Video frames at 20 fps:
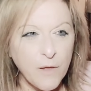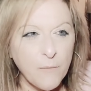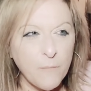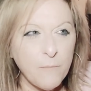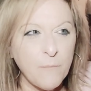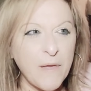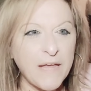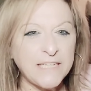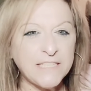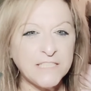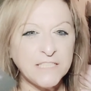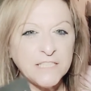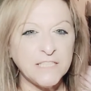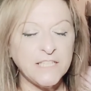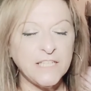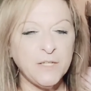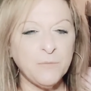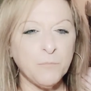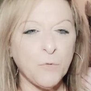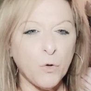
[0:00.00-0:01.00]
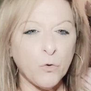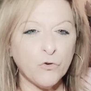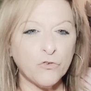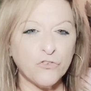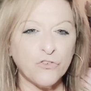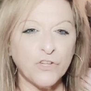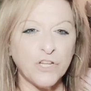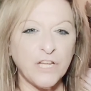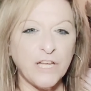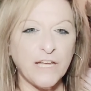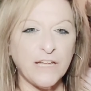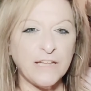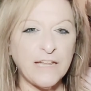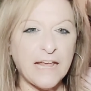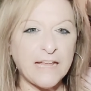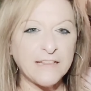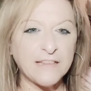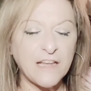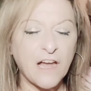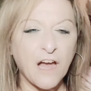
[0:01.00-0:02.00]
mentally, emotionally in
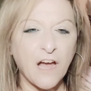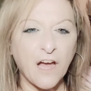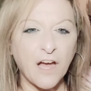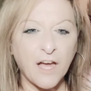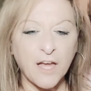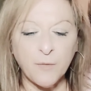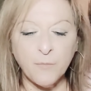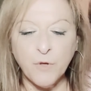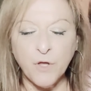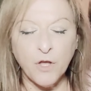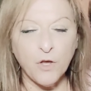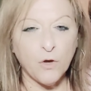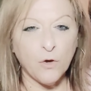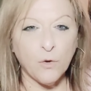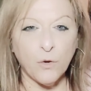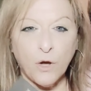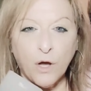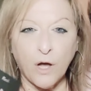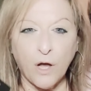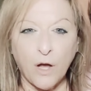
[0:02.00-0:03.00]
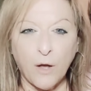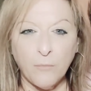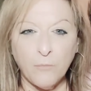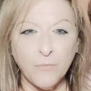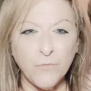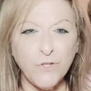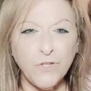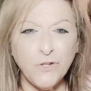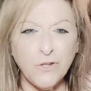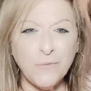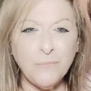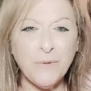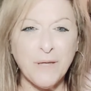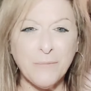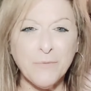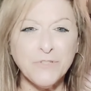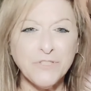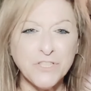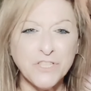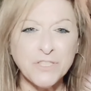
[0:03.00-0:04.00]
that time? Be
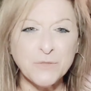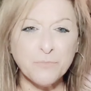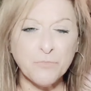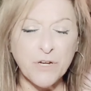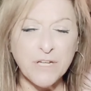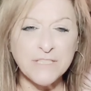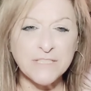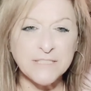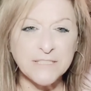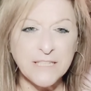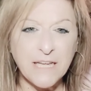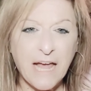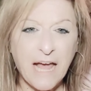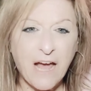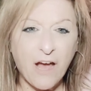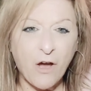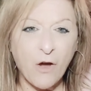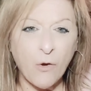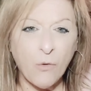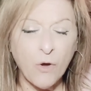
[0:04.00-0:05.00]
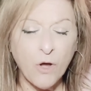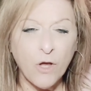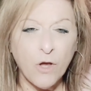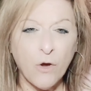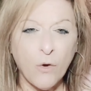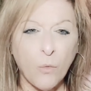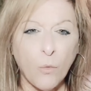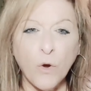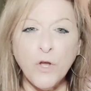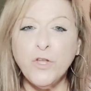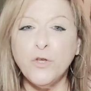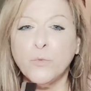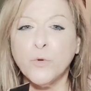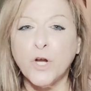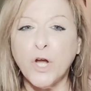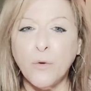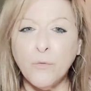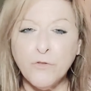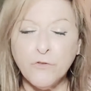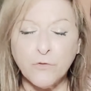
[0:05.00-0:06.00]
able to express what you were
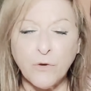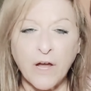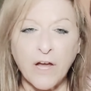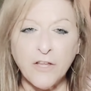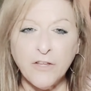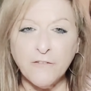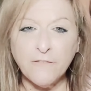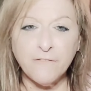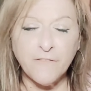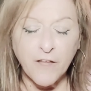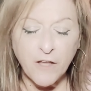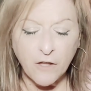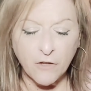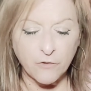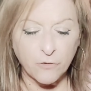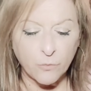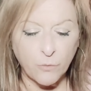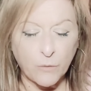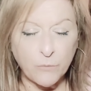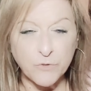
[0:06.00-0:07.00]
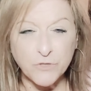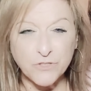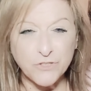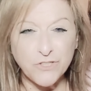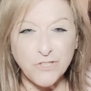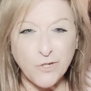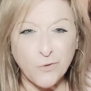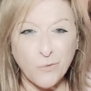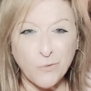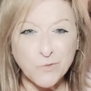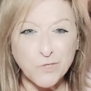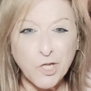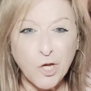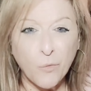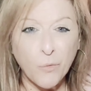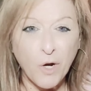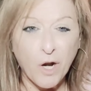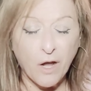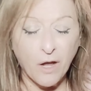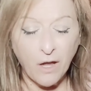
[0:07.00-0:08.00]
going through, how you felt, what was
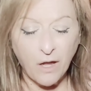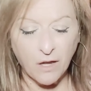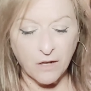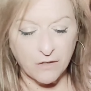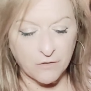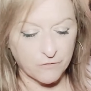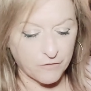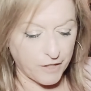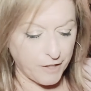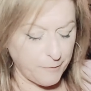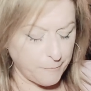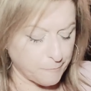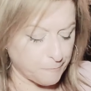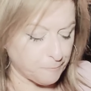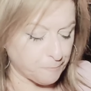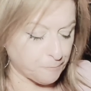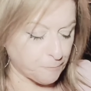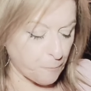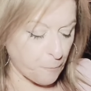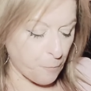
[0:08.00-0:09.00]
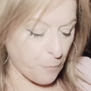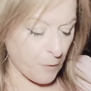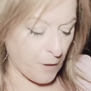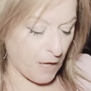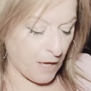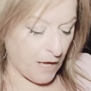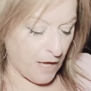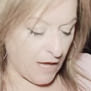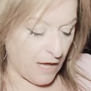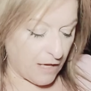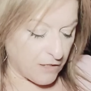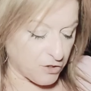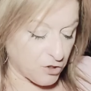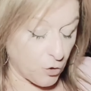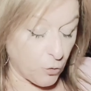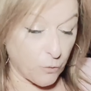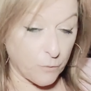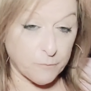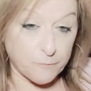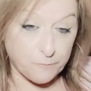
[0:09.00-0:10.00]
going on, right?
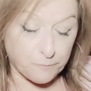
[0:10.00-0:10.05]
So